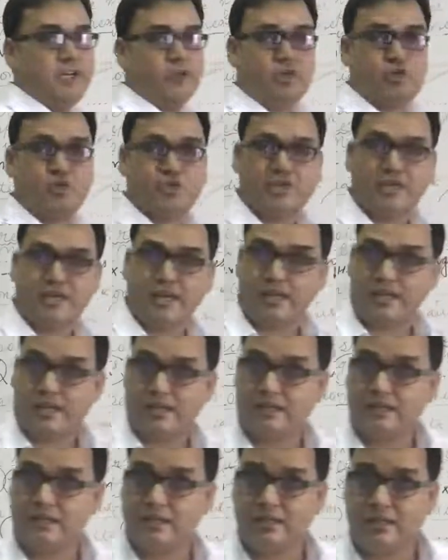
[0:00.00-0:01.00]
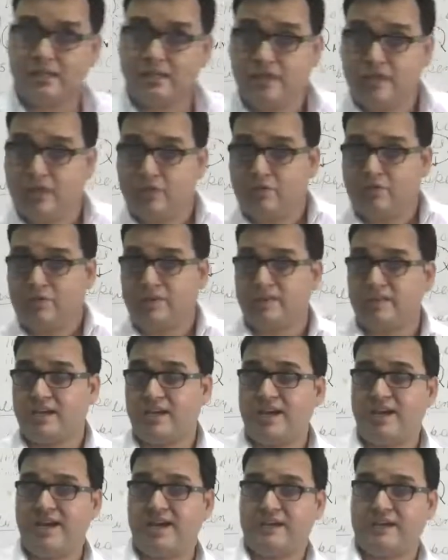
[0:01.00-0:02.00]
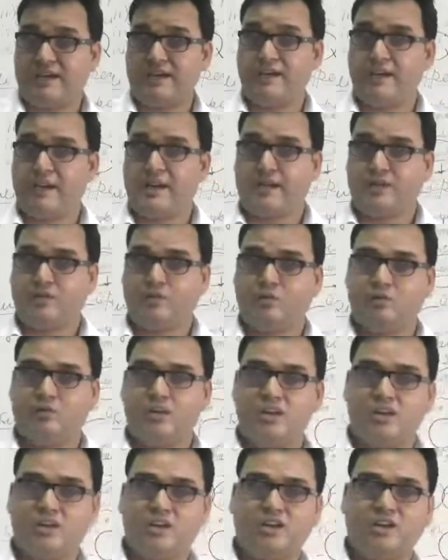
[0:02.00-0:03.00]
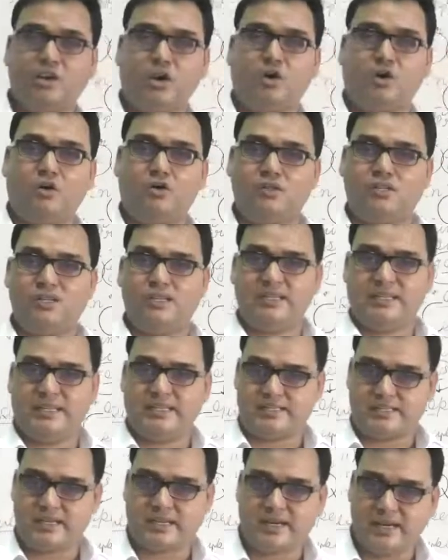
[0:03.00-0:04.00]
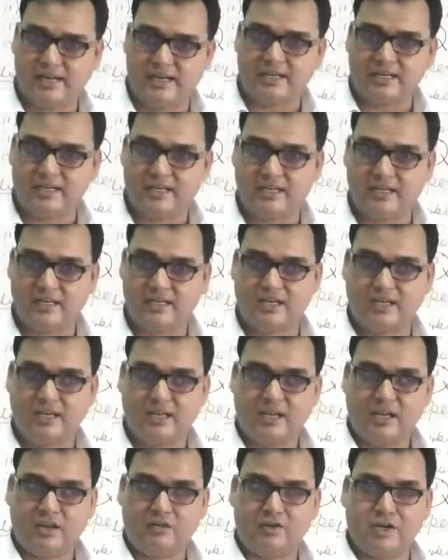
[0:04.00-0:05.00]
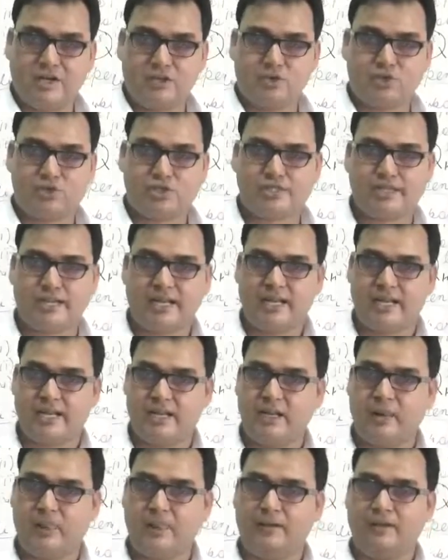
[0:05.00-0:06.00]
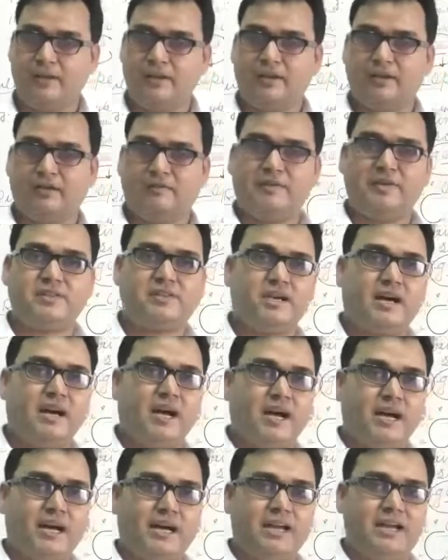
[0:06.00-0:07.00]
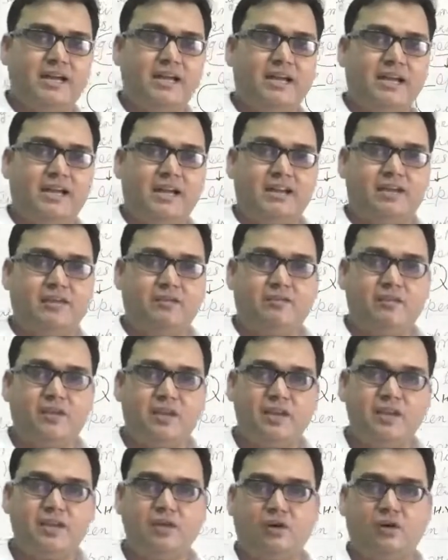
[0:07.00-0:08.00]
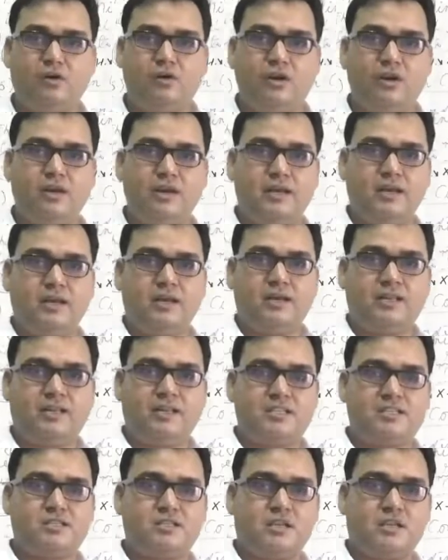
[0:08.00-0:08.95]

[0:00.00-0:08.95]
you shall? With I and we only, is that clear? Will you shall with I and we only, and